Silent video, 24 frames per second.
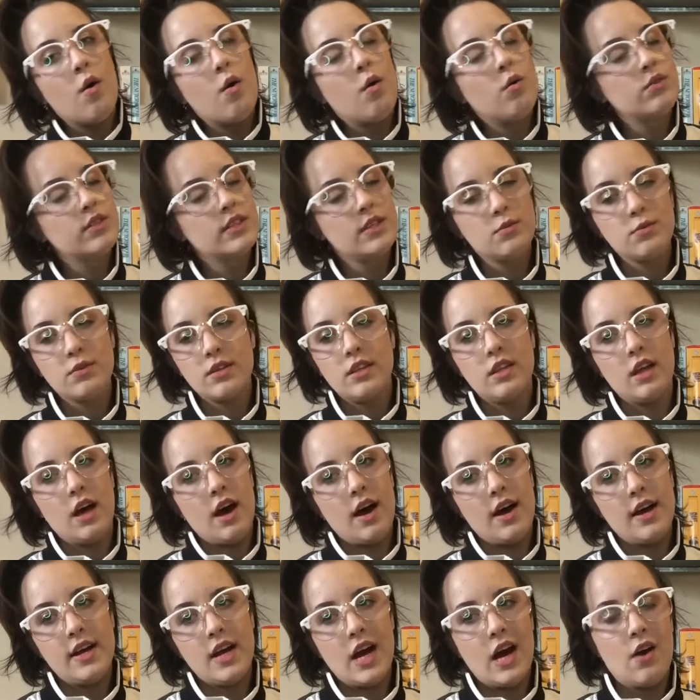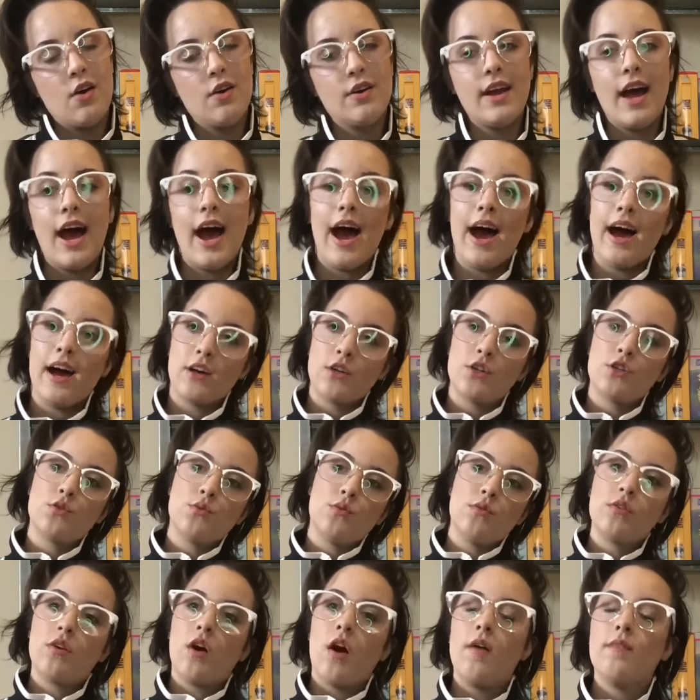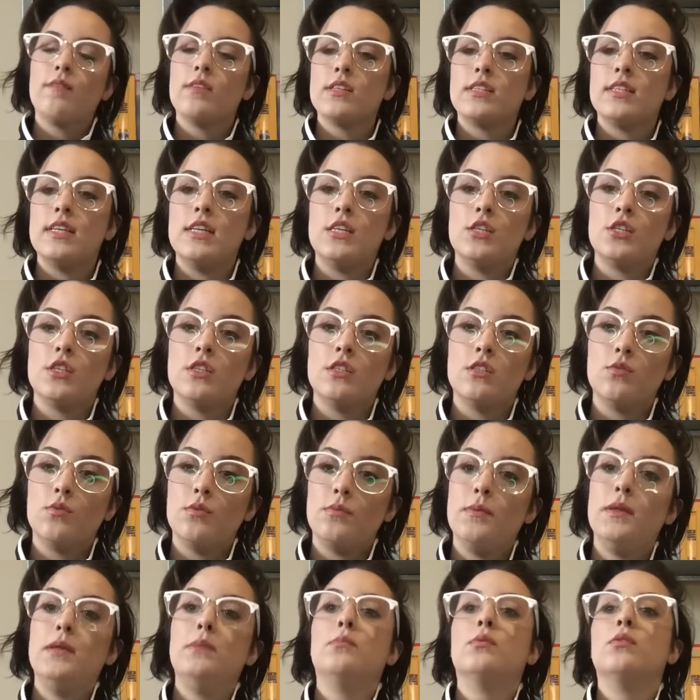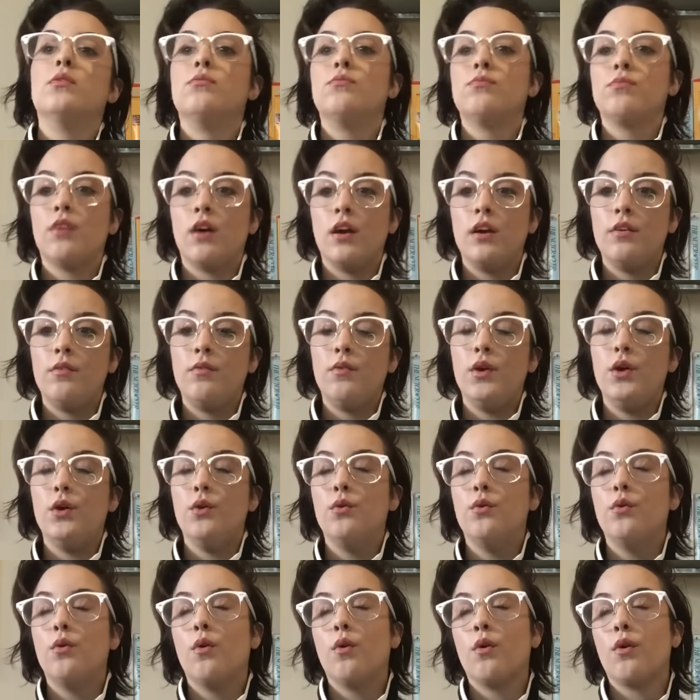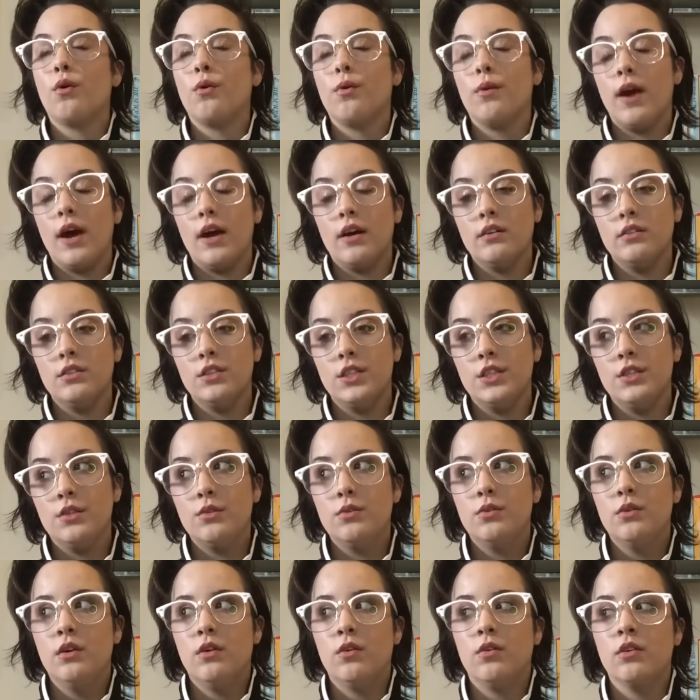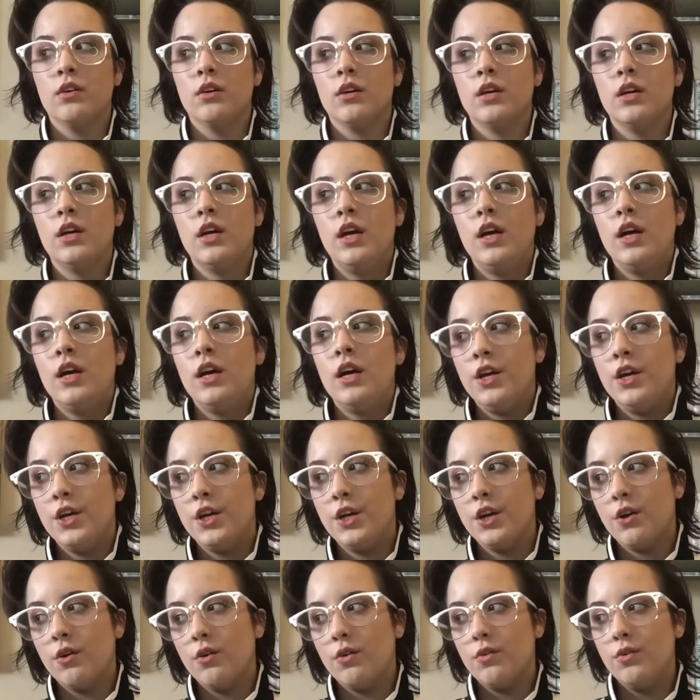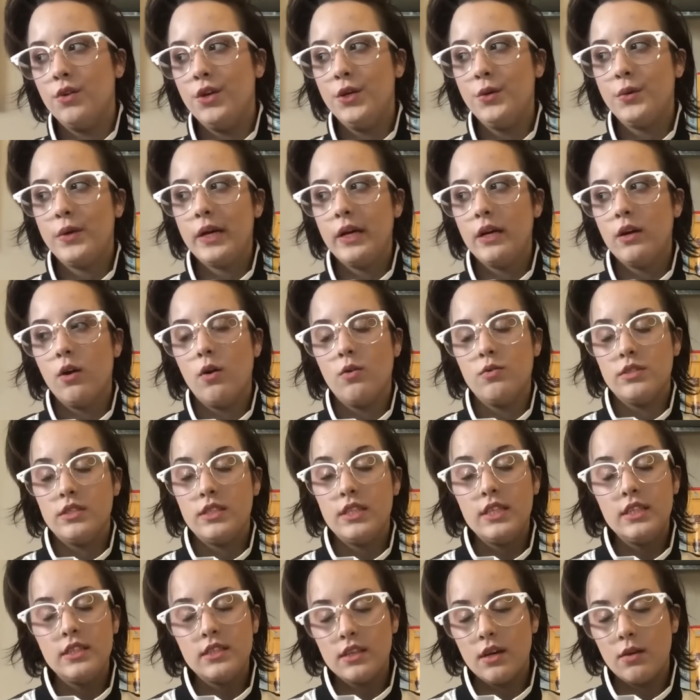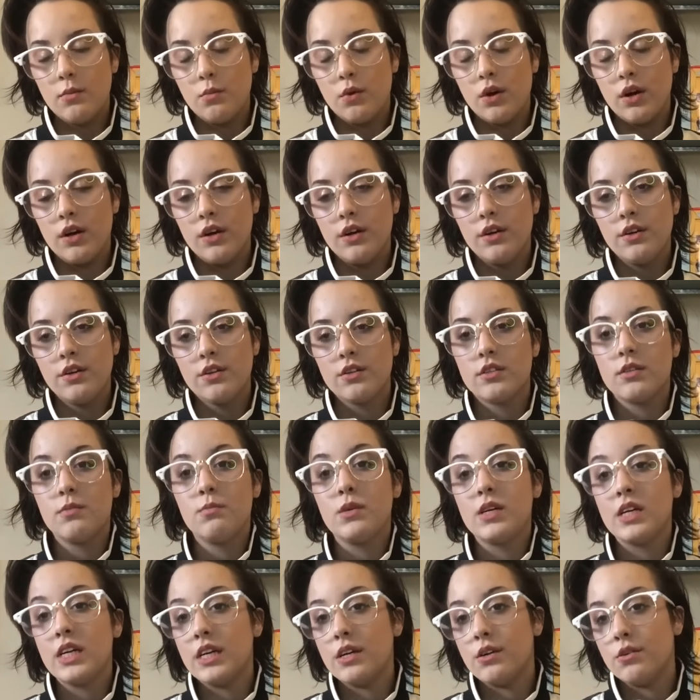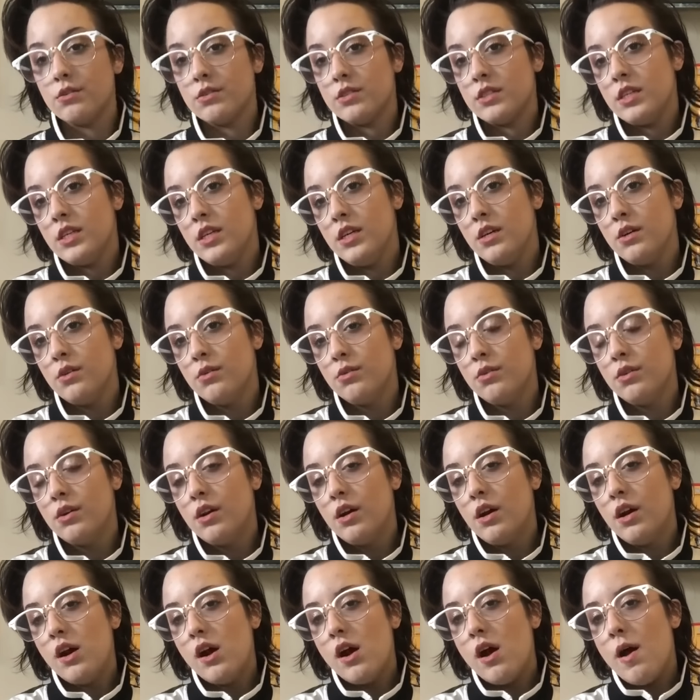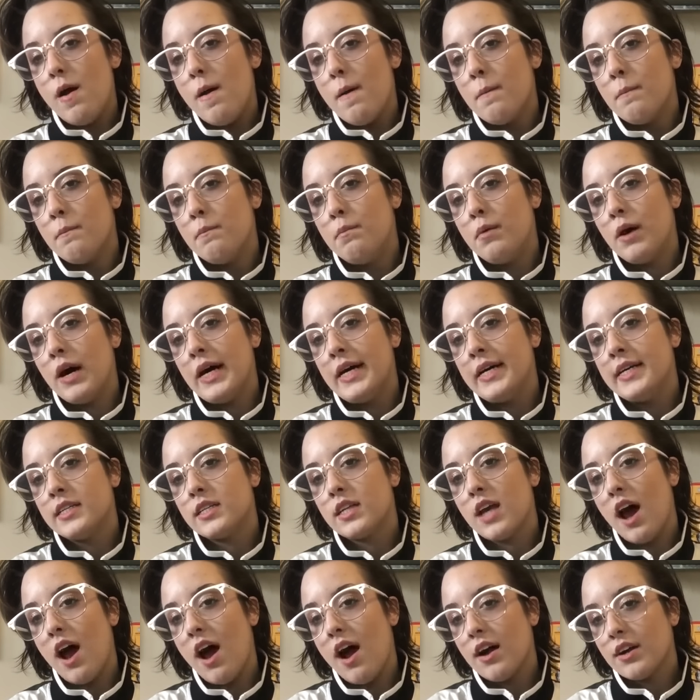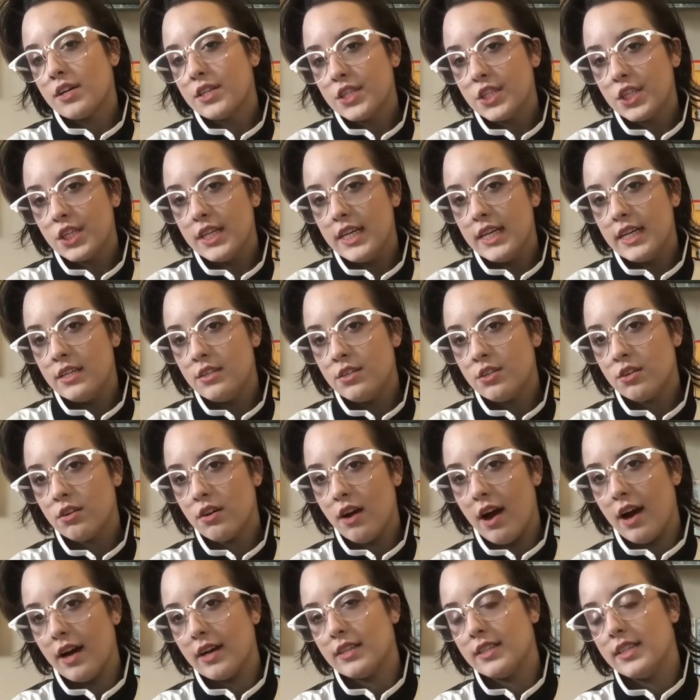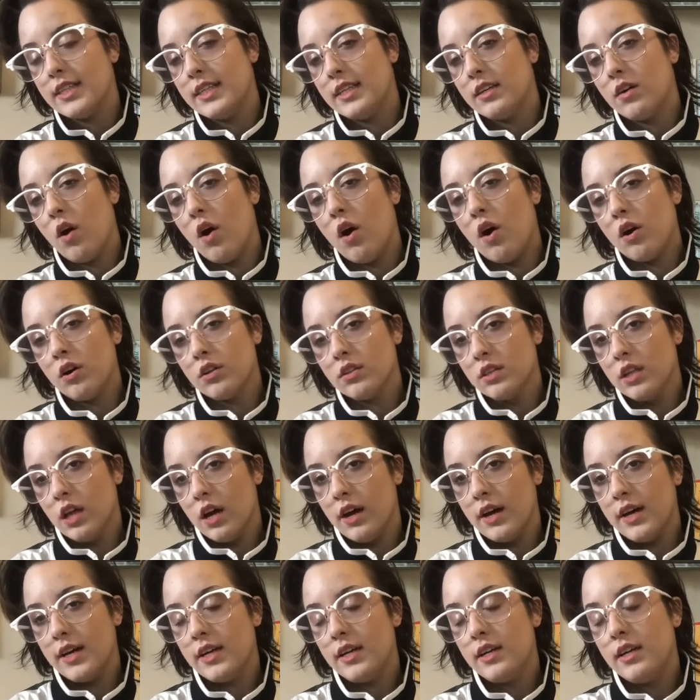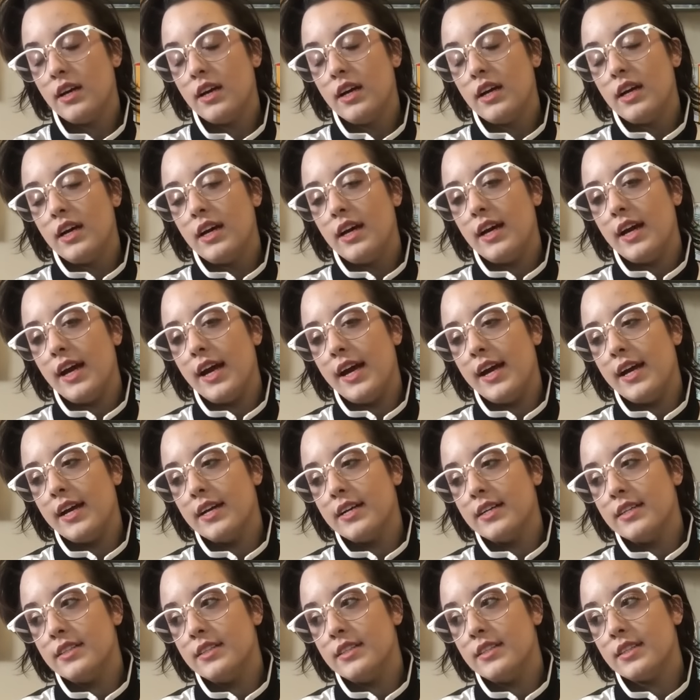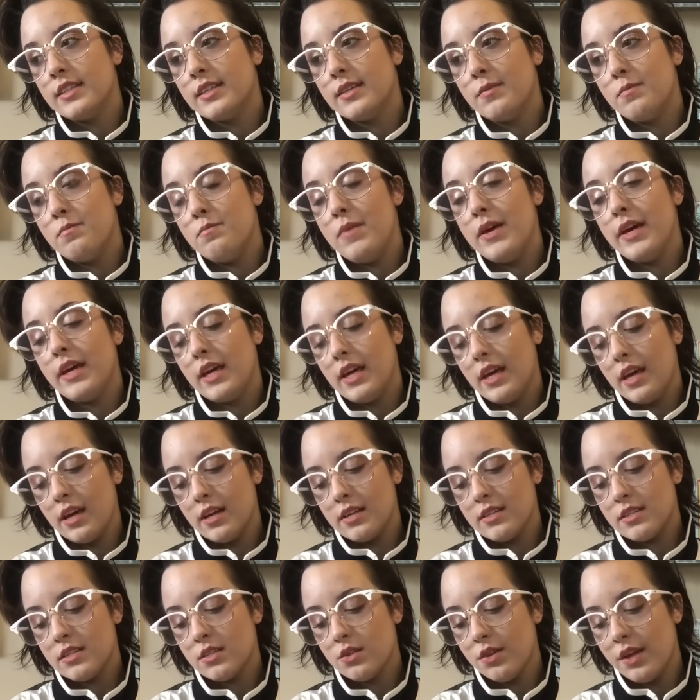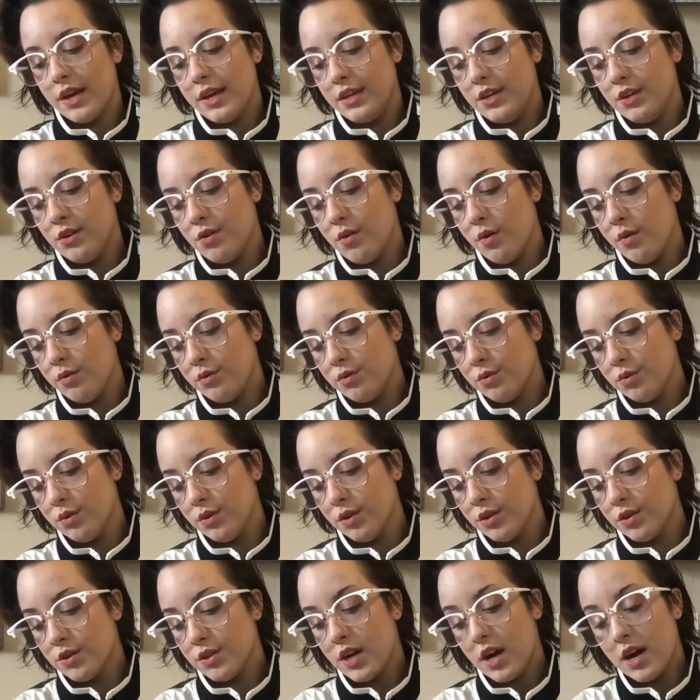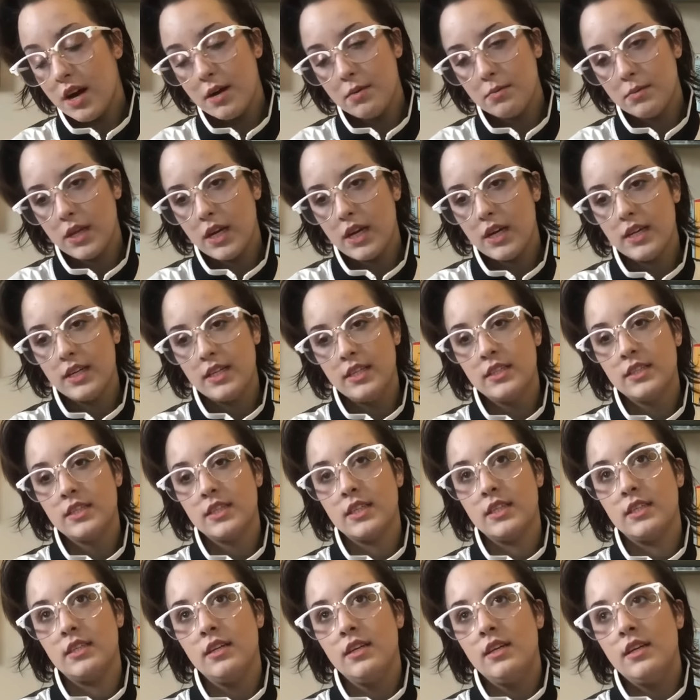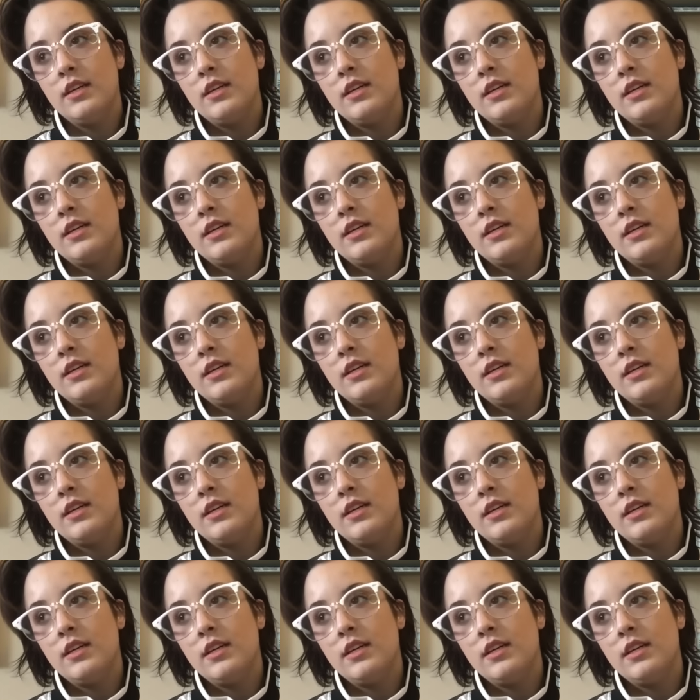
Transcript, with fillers: Only rely on actual conversations with people in front of you or around you, or, you know, you can go see someone or someone can go see you, but actually interacting online and making it so that you go through your timelines and